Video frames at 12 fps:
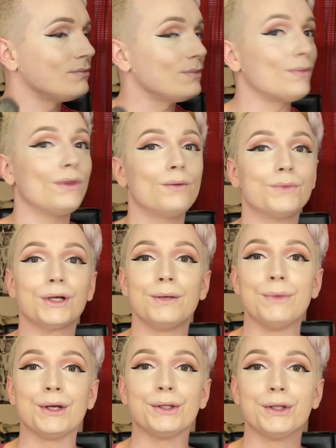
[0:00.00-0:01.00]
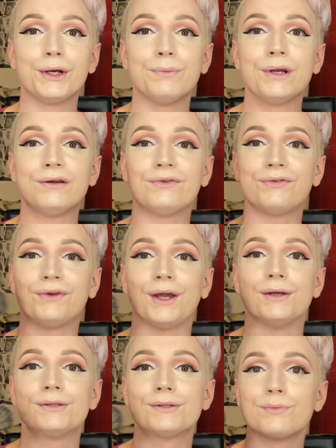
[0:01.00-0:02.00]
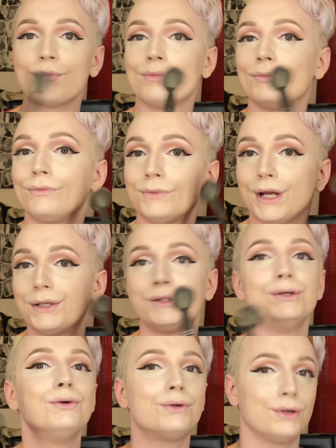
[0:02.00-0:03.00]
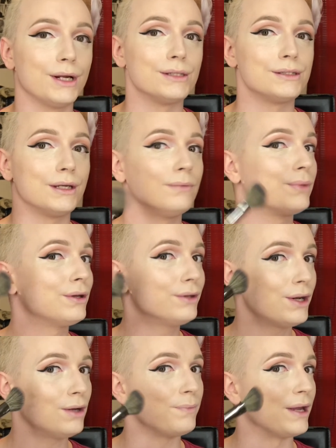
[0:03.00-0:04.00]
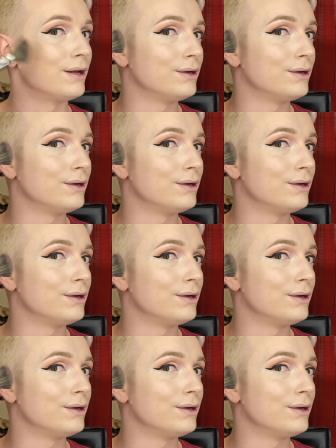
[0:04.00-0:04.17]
And we're going to make a little bit of a face. Not too crazy, but a little bit.